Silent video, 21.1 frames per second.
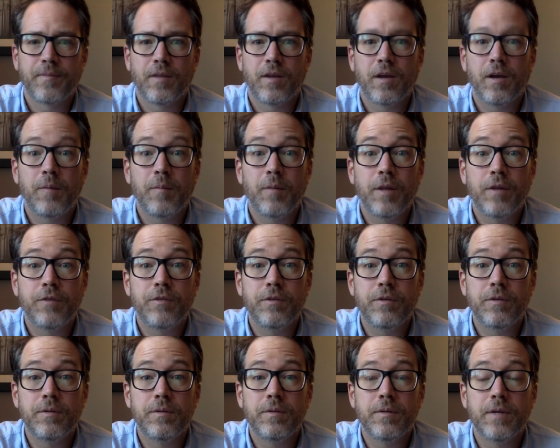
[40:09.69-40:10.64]
God bless
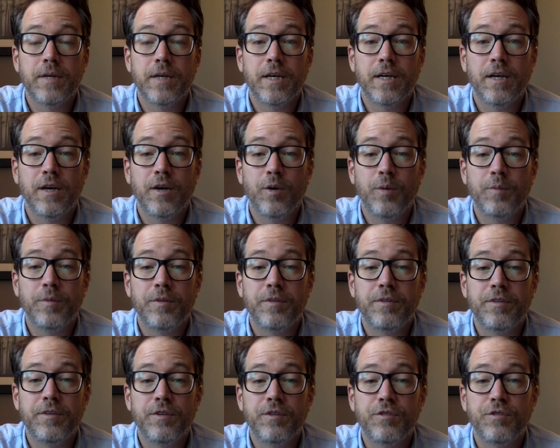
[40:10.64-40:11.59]
you. Uh, hope to
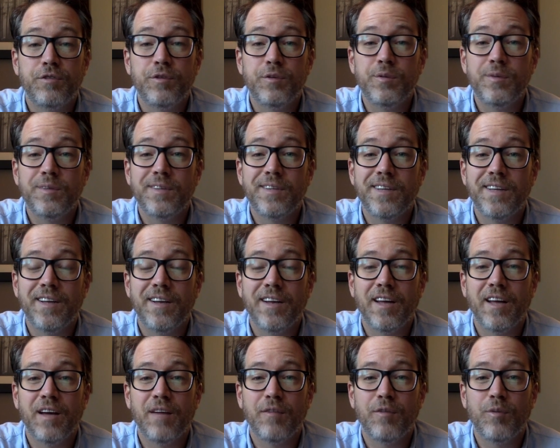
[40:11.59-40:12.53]
see you soon and
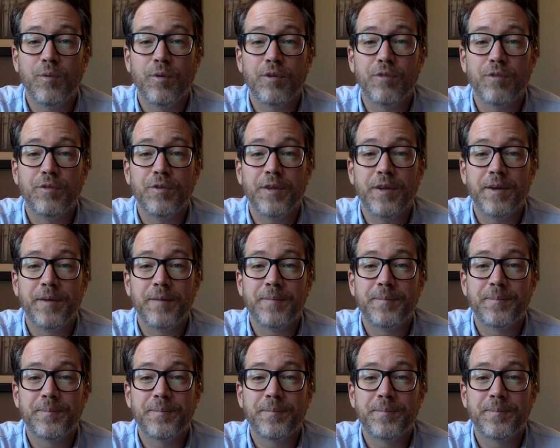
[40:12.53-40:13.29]
have a wonderful day.